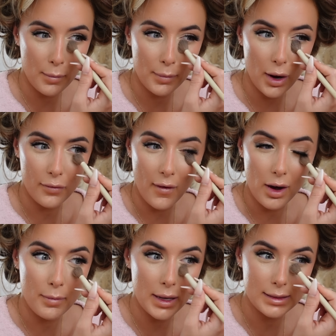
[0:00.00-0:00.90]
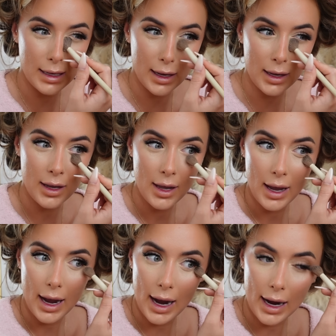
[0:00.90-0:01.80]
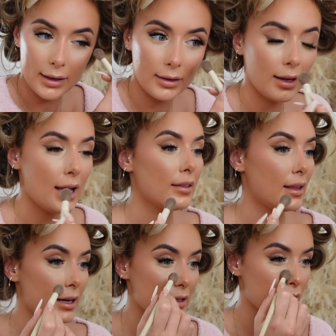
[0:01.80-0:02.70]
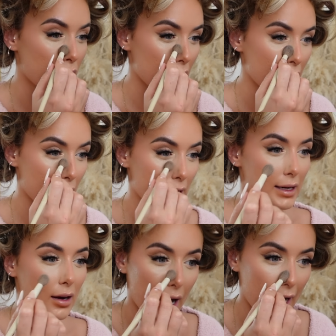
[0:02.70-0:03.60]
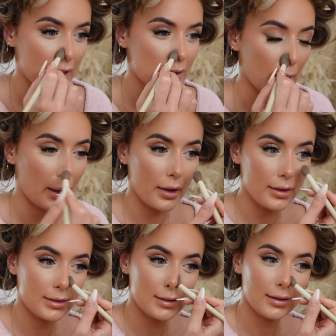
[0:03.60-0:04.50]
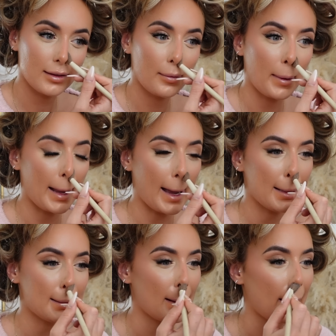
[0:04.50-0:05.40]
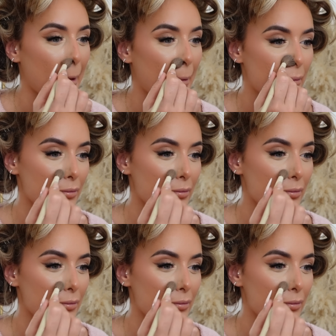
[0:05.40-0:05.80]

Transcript: We're both very busy, and then it's really, really nice because we get to